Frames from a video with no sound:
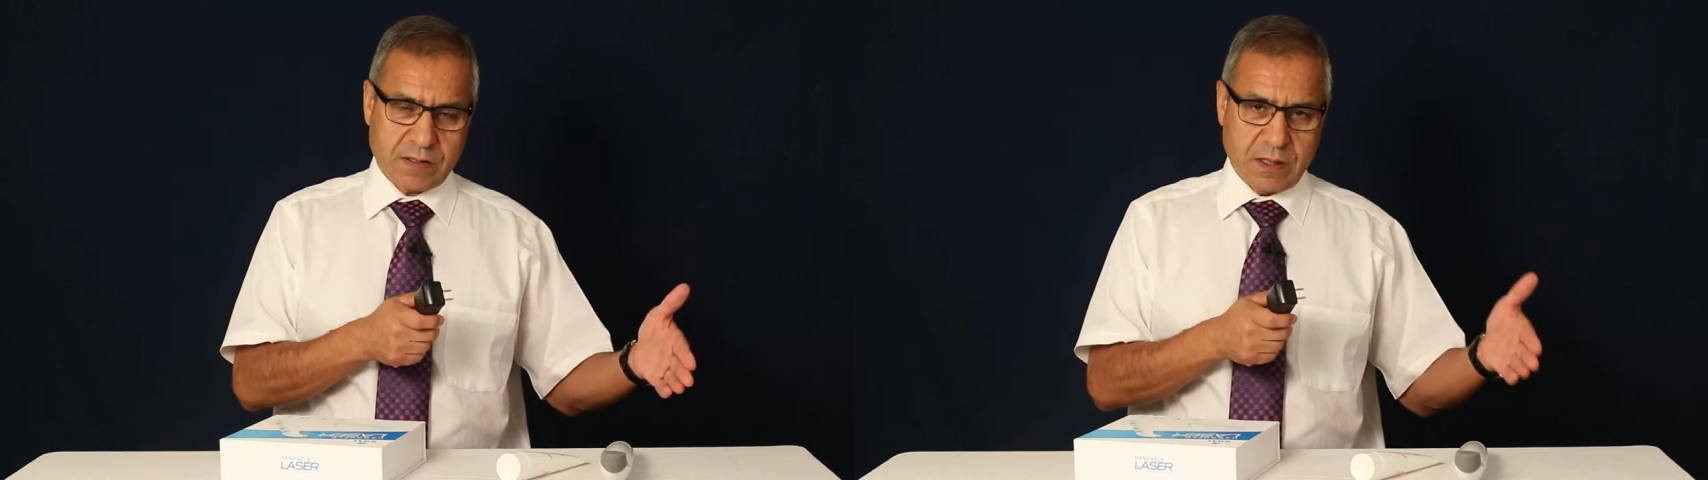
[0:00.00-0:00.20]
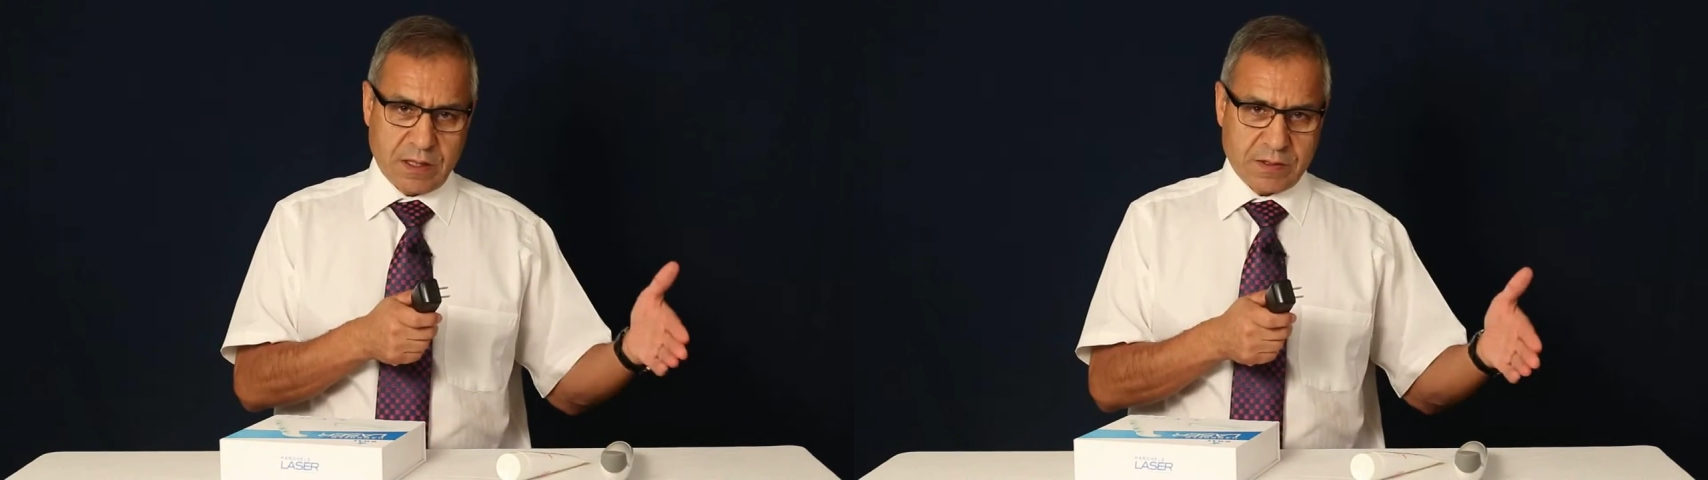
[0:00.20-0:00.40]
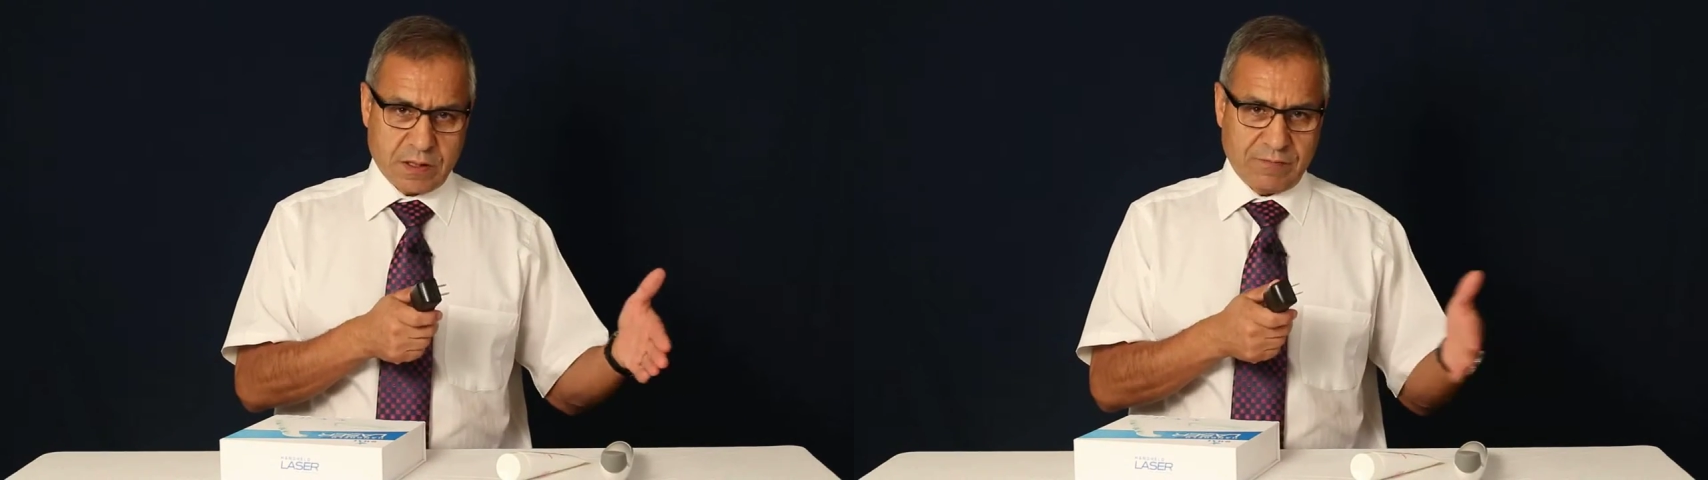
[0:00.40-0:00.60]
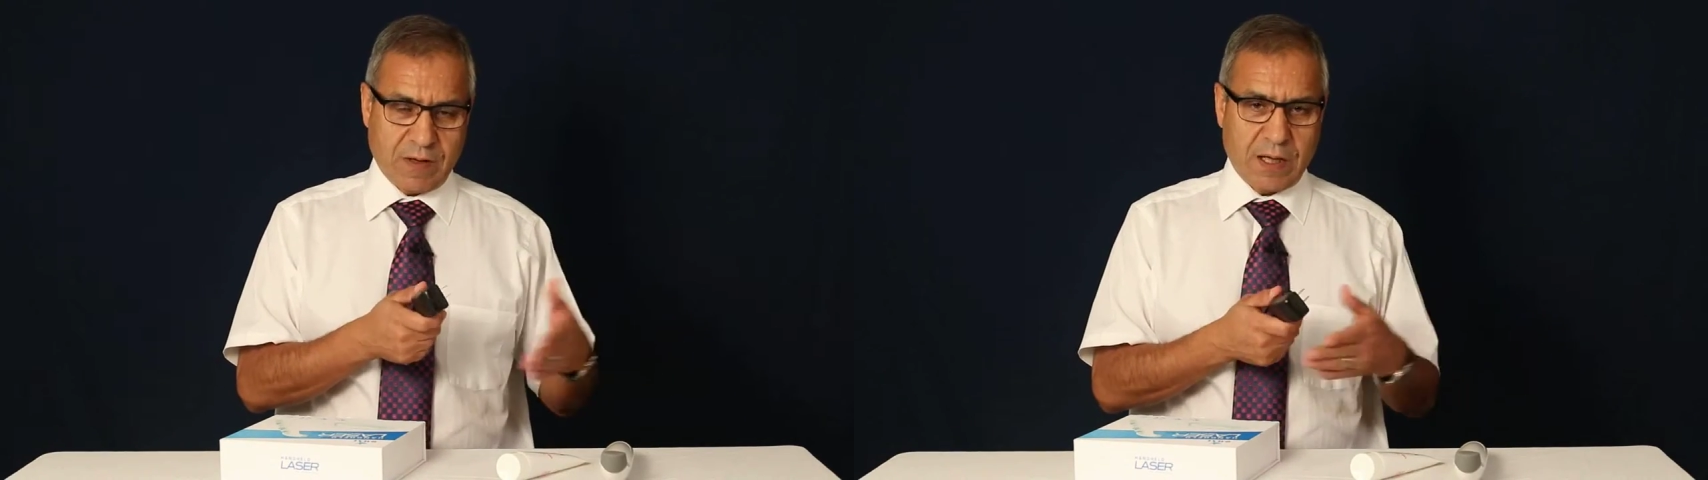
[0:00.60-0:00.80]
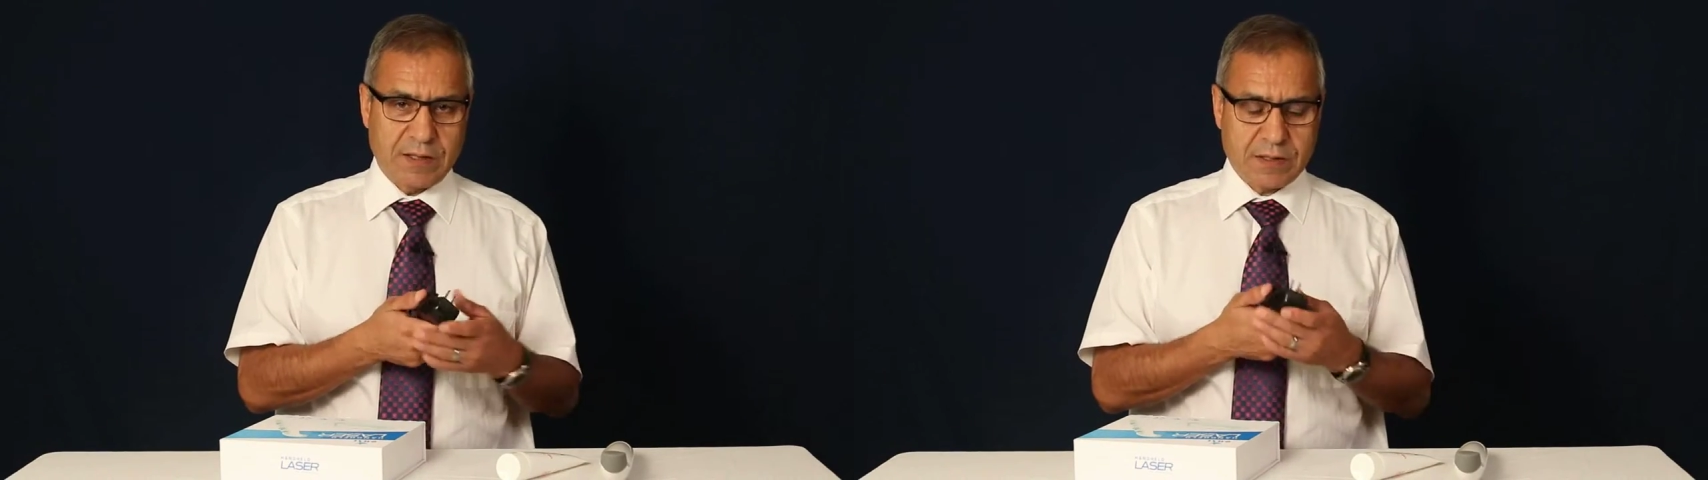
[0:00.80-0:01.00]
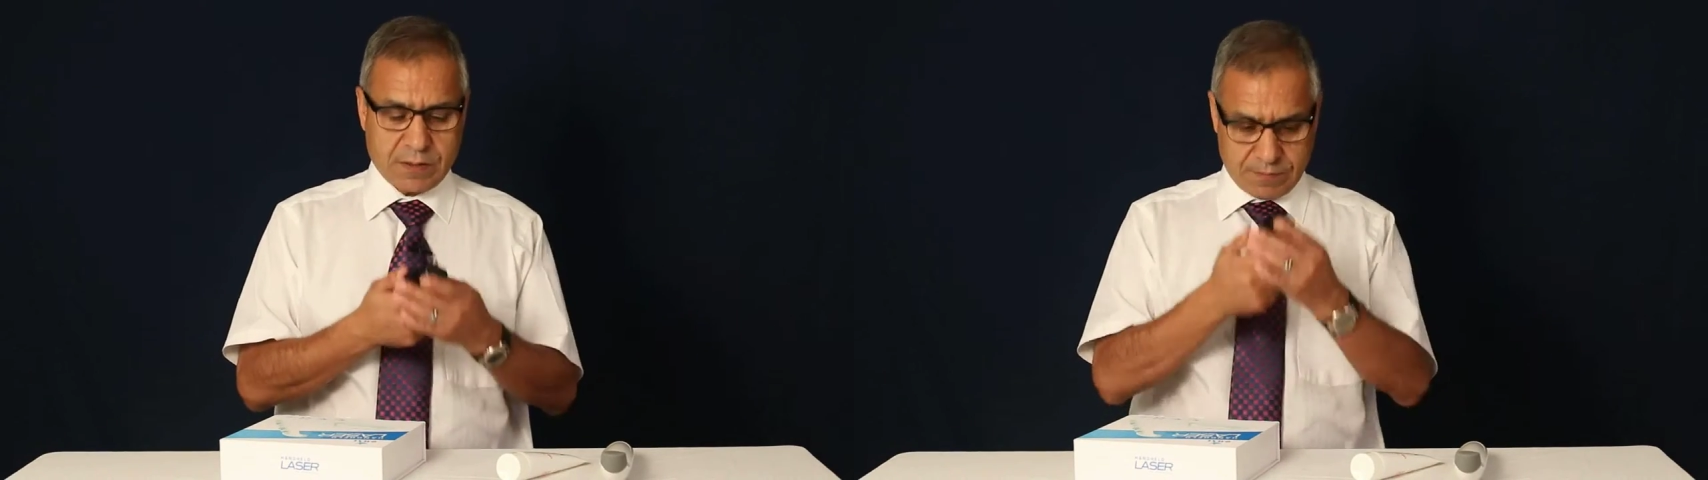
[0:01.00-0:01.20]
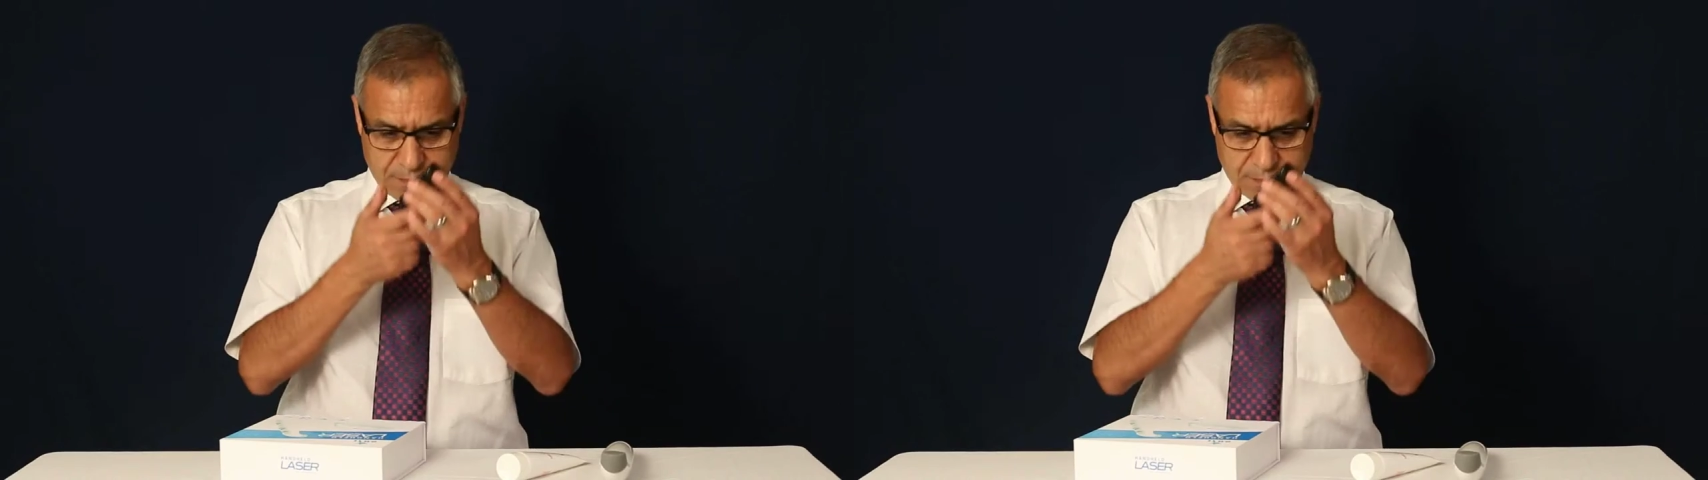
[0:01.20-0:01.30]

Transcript: the laser device.